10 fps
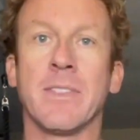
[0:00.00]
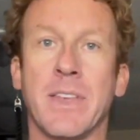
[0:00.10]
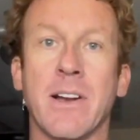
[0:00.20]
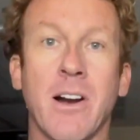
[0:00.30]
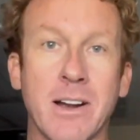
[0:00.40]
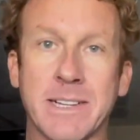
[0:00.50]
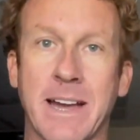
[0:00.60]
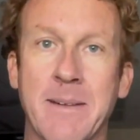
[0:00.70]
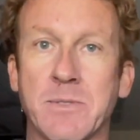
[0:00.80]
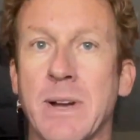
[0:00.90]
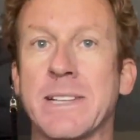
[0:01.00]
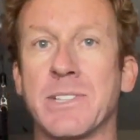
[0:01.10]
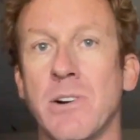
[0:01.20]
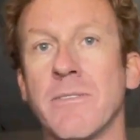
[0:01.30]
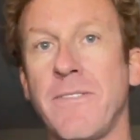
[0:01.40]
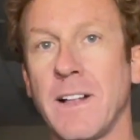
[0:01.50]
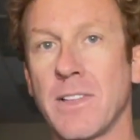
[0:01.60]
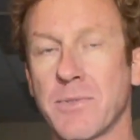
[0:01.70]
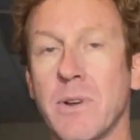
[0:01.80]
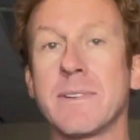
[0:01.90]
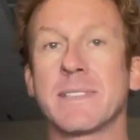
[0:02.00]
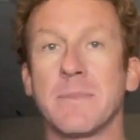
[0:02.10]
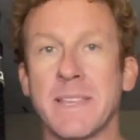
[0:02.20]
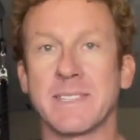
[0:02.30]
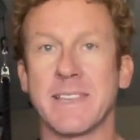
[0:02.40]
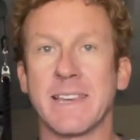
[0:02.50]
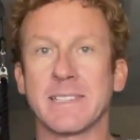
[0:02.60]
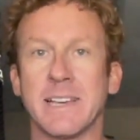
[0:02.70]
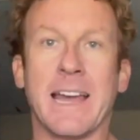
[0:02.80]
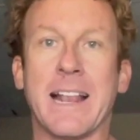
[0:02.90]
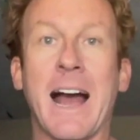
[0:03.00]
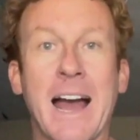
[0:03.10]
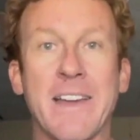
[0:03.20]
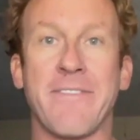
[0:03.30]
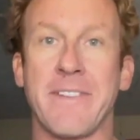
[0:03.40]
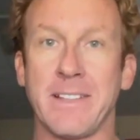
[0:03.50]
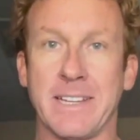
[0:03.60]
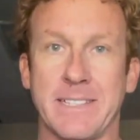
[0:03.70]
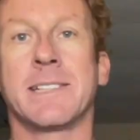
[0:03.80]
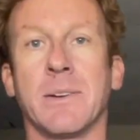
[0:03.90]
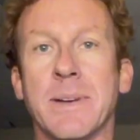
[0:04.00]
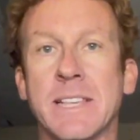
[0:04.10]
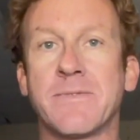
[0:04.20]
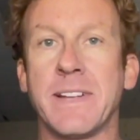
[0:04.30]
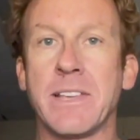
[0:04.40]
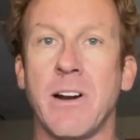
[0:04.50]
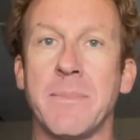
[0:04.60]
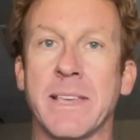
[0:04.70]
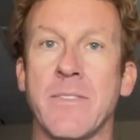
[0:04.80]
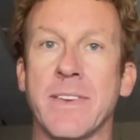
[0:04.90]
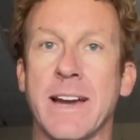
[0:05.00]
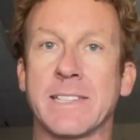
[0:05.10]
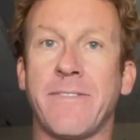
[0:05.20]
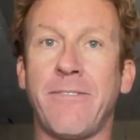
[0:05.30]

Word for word: There are times where I don't follow through with some of these things and I feel it. So in this video, I'm gonna give you guys